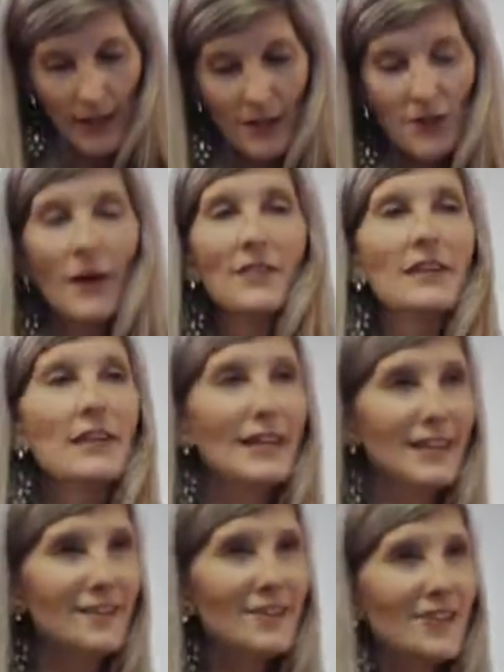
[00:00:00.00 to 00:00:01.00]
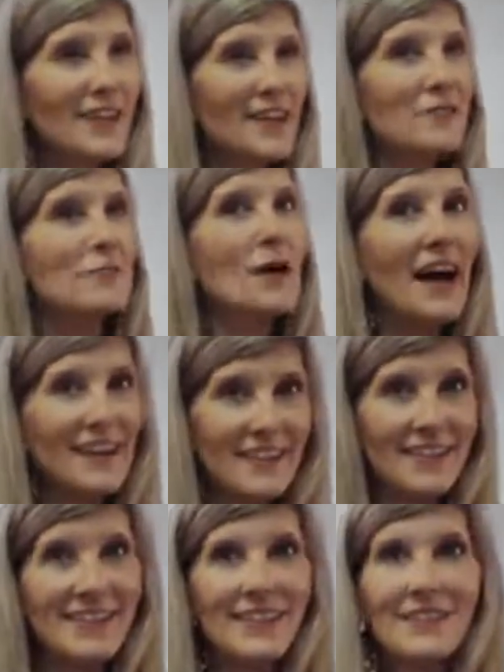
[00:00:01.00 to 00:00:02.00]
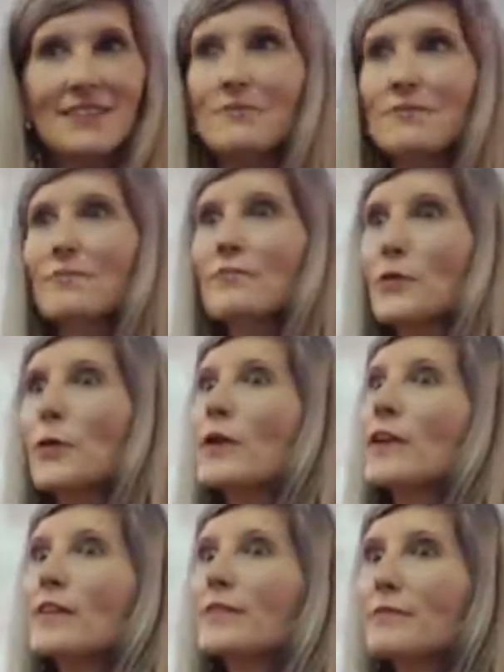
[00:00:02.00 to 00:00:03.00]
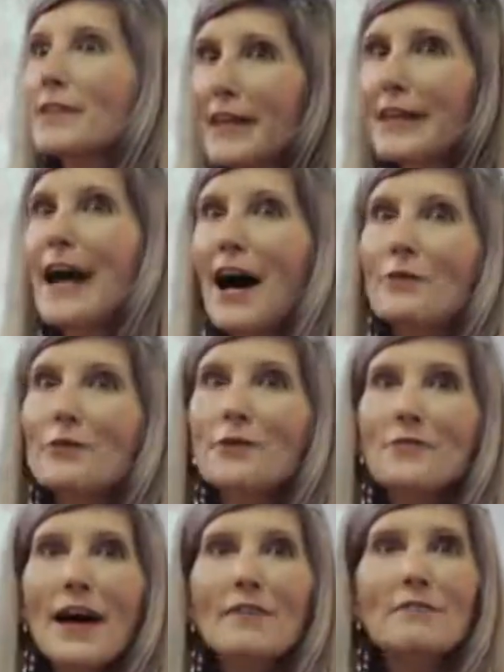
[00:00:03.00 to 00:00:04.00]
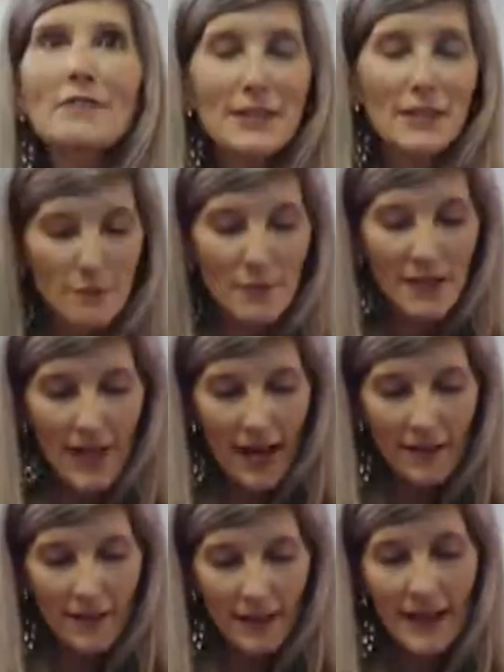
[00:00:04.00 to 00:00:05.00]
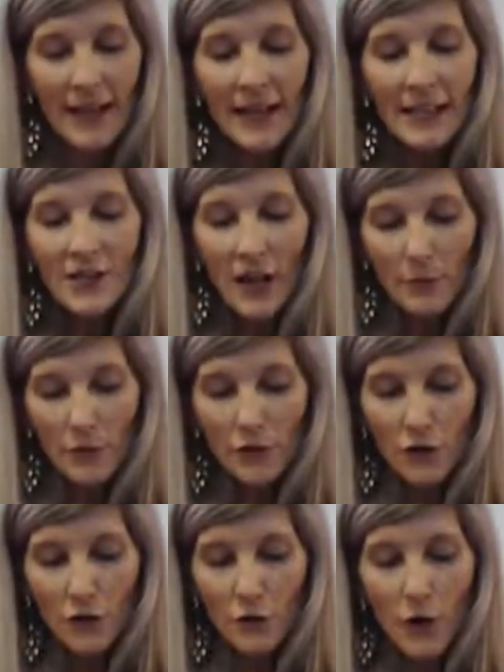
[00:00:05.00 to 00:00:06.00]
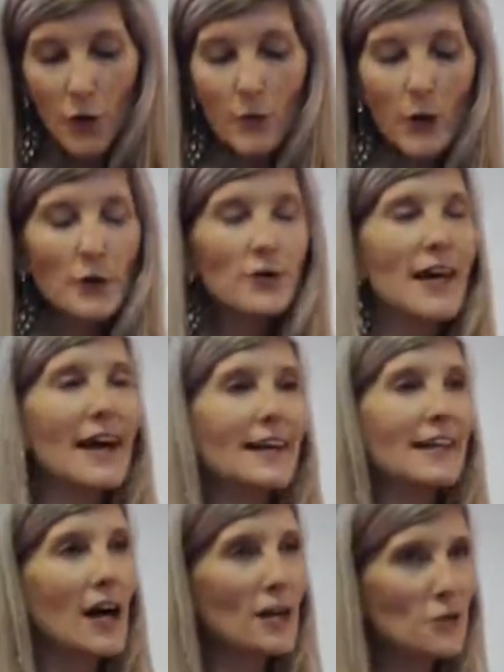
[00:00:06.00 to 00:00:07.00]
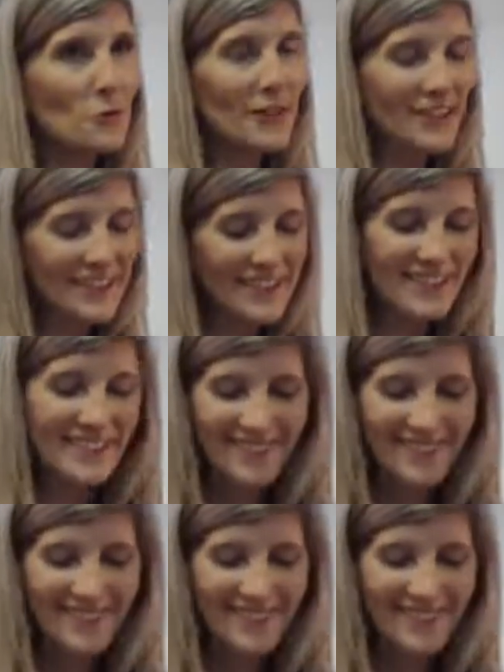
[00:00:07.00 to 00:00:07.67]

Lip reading: So at the end, she gives practices for getting out of that victim mentality. Chapter 2, no Prozac at Auschwitz.